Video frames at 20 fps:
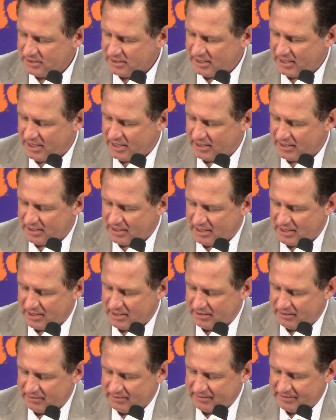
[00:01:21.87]
And
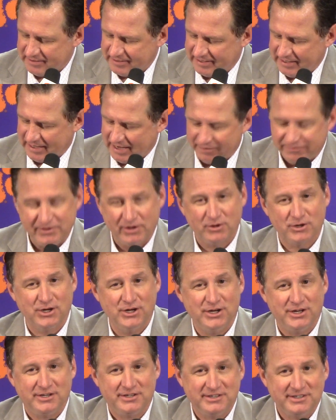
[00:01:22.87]
uh, you know, I felt
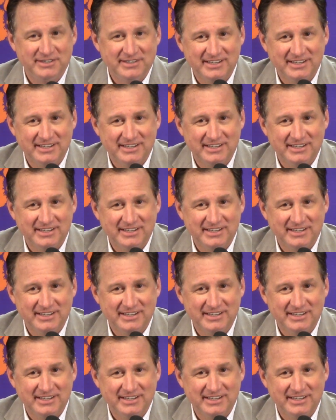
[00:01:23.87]
good.